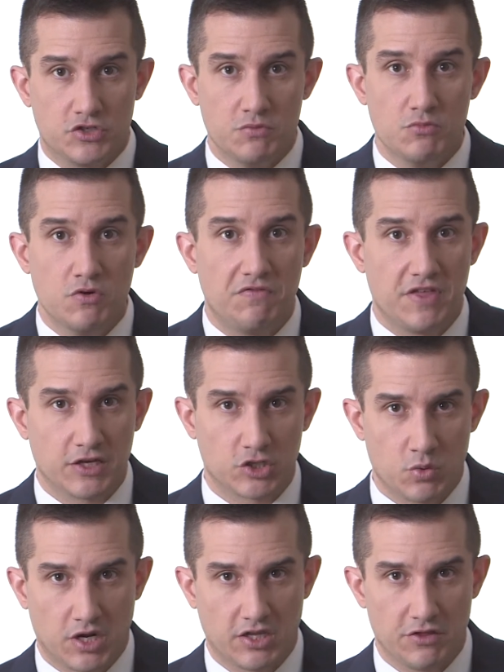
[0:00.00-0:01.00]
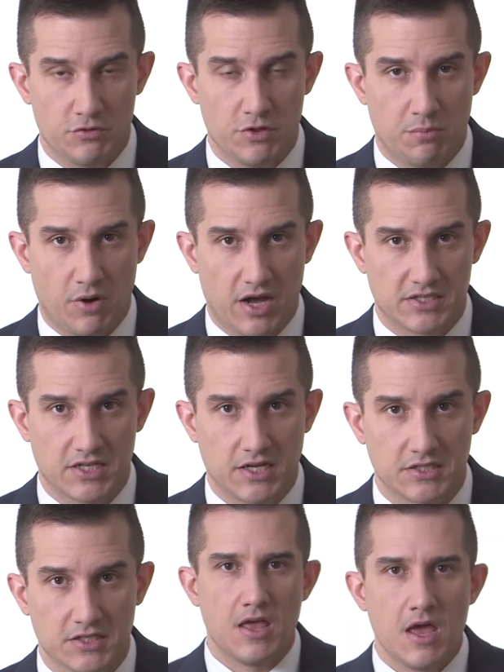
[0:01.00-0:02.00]
to move things quickly through the
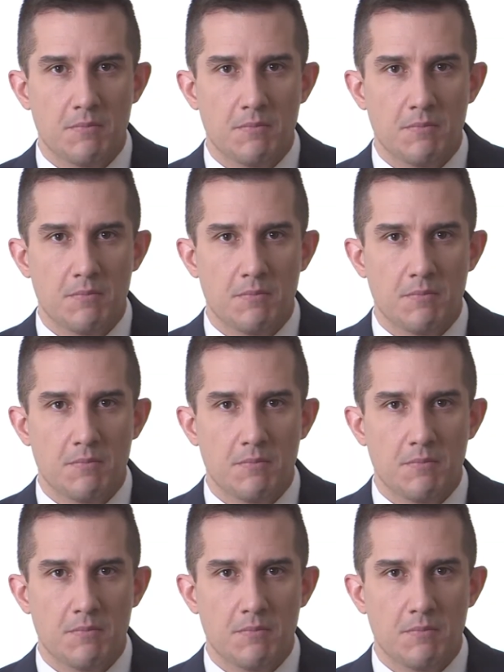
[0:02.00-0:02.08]
process.